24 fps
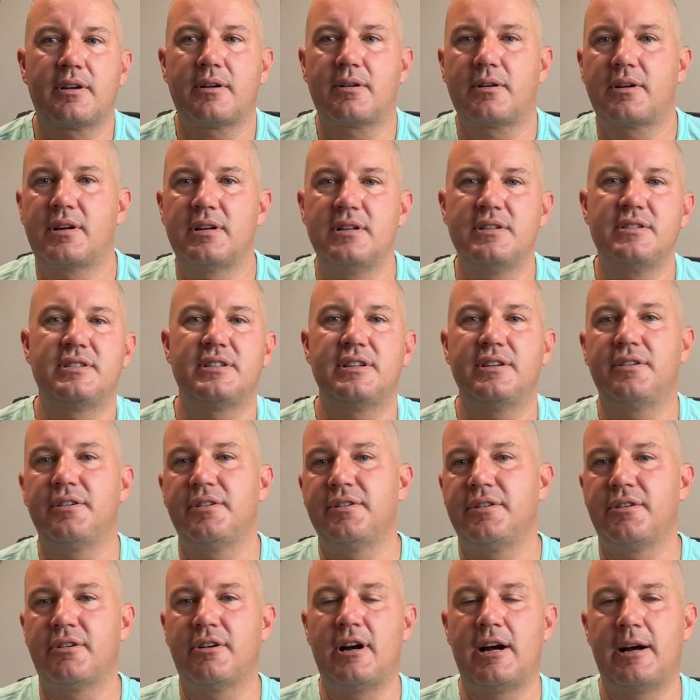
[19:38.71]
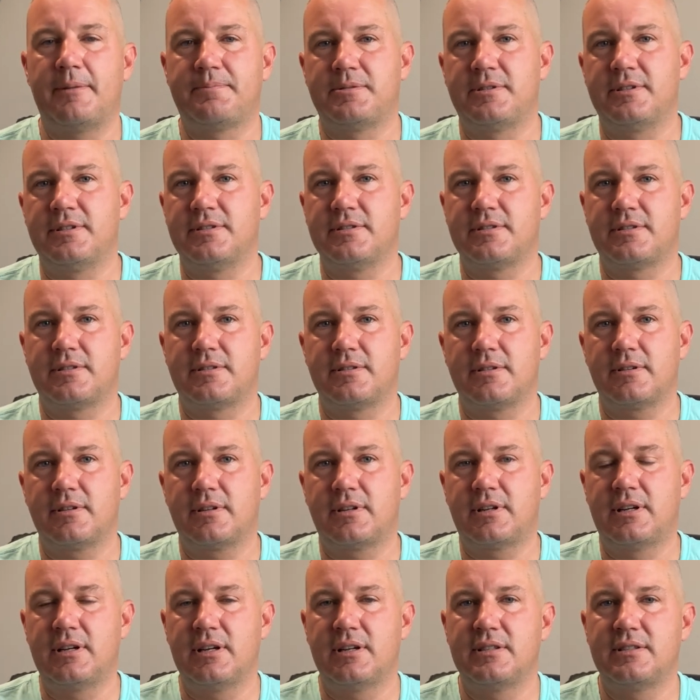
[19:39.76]
Consider your options,
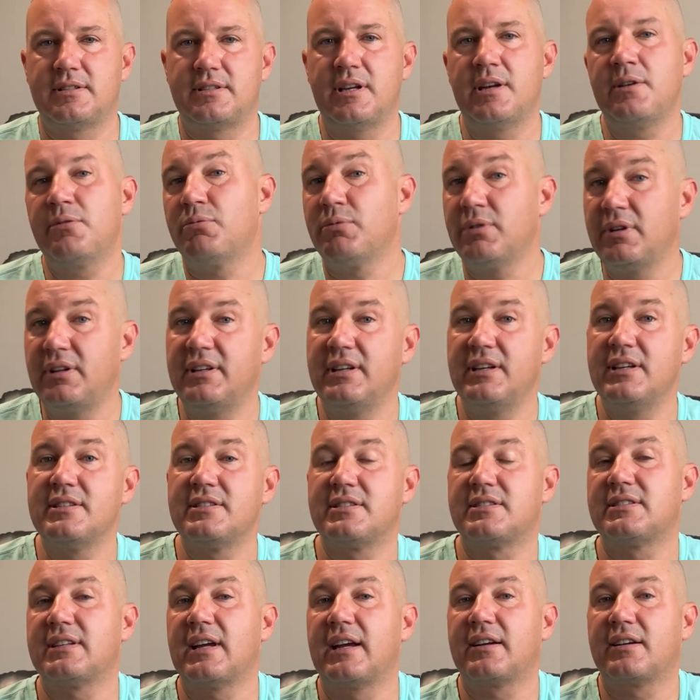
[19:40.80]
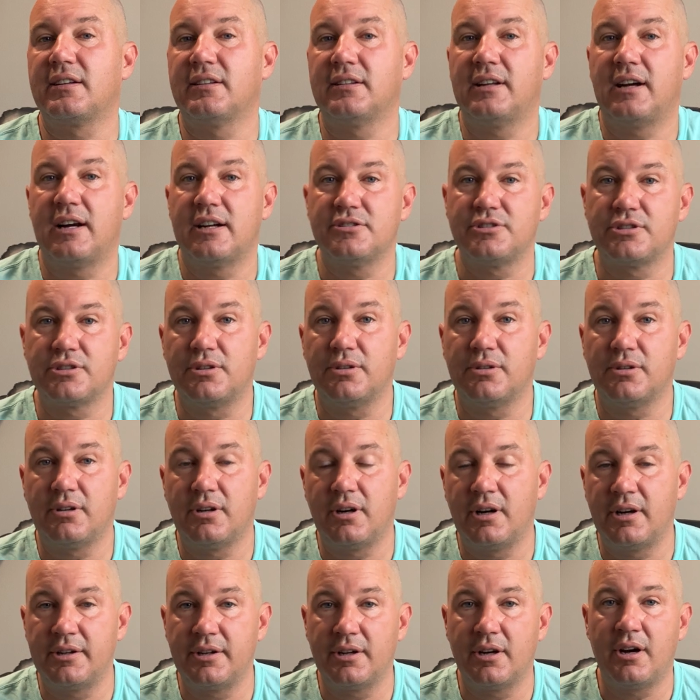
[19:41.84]
because it really is psychological
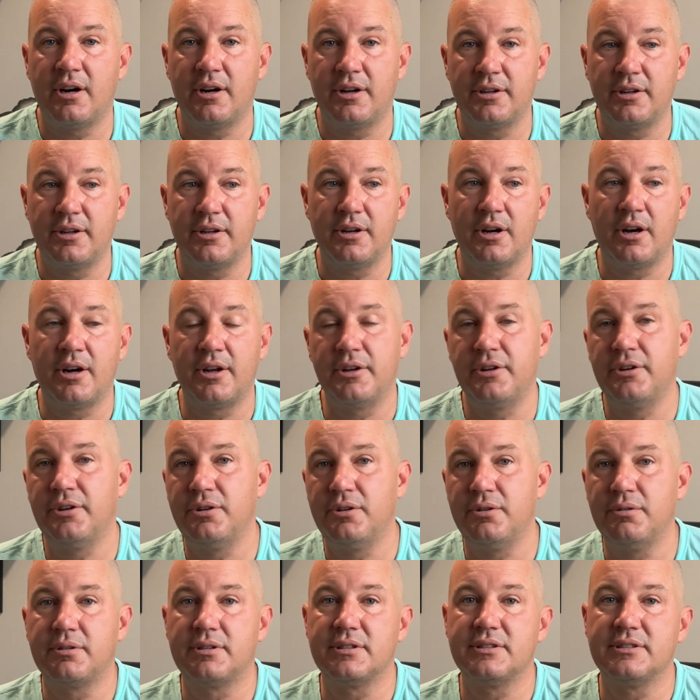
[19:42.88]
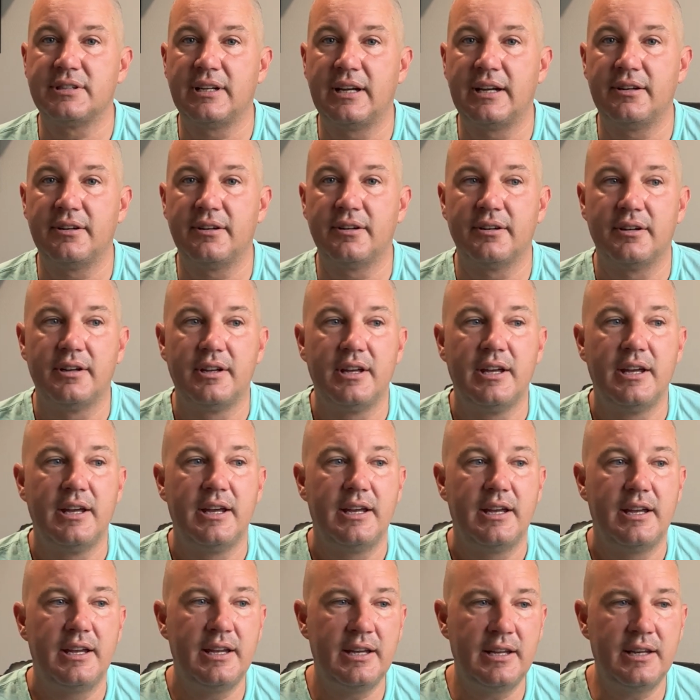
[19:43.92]
on a new container.
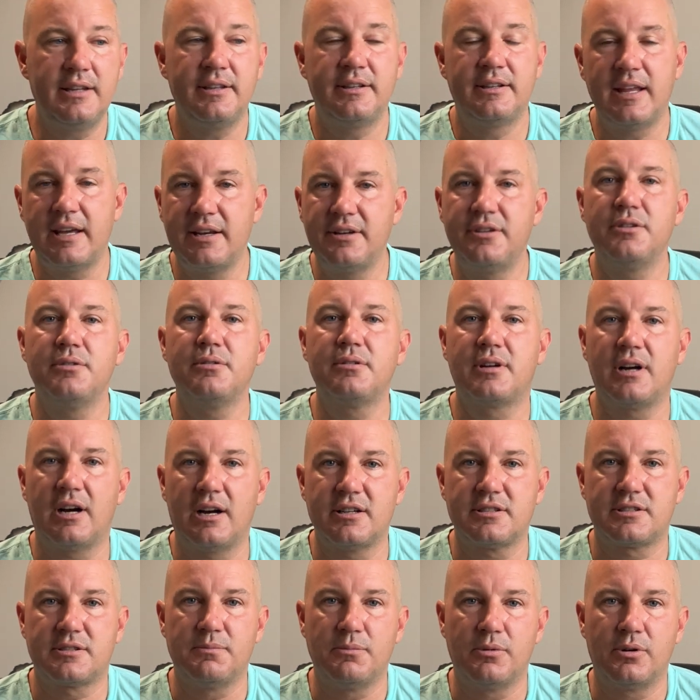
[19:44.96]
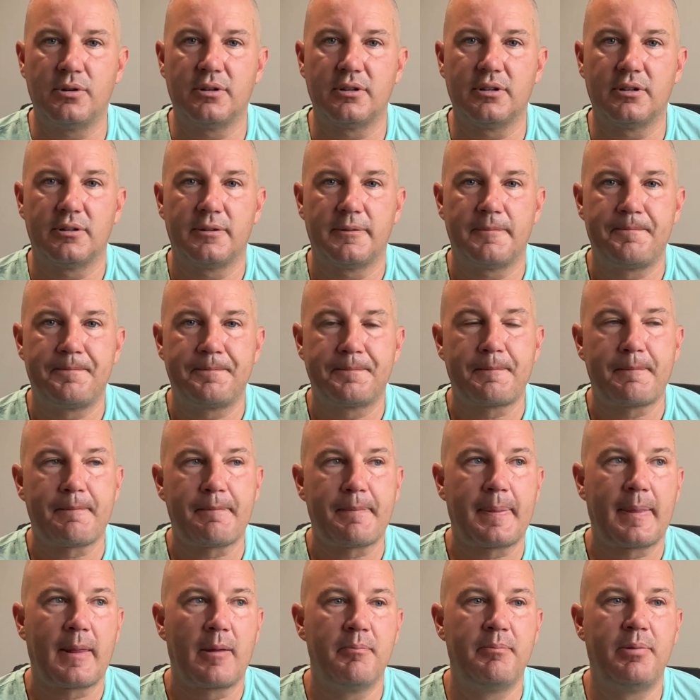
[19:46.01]
They do cost more.
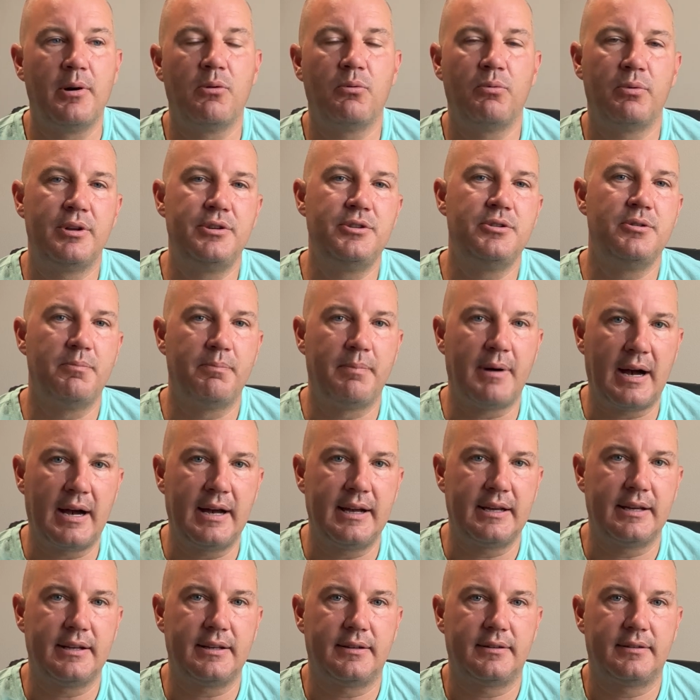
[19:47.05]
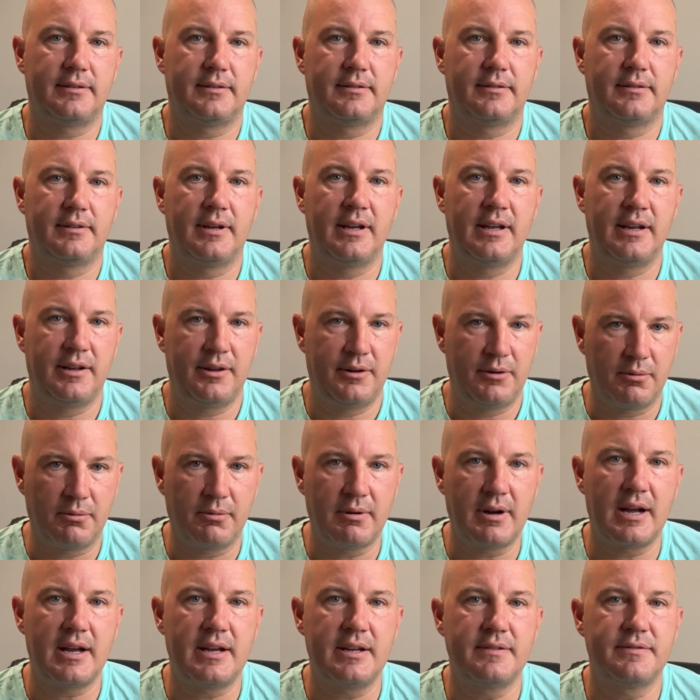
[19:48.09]
But when you buy it and it
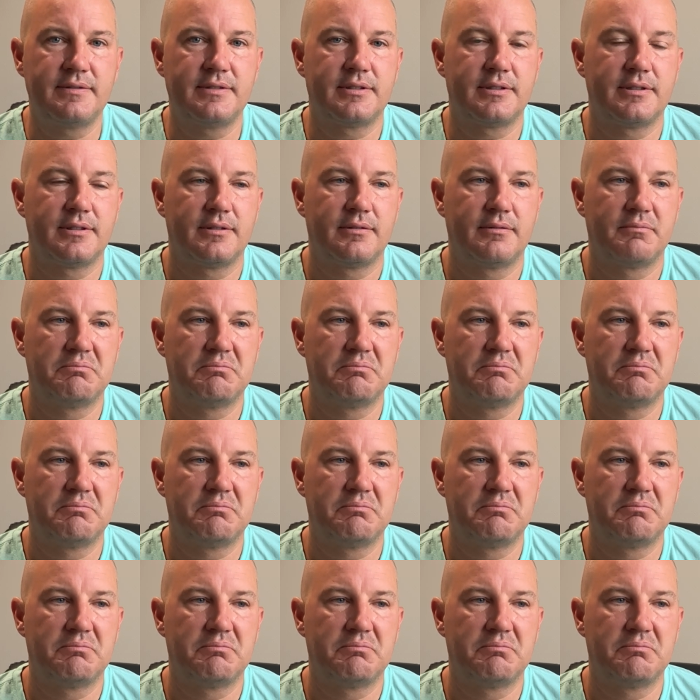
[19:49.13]
arrives,